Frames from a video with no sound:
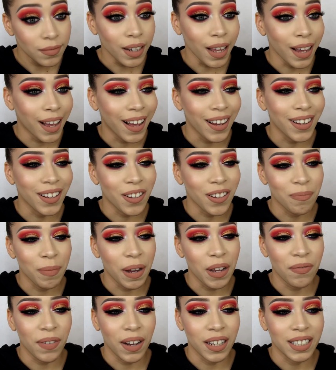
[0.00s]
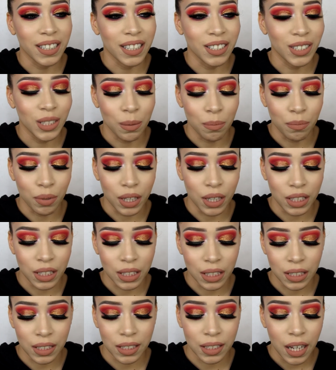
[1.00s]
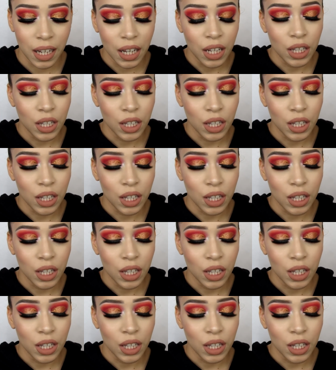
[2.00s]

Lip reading: I love my foundation brushes.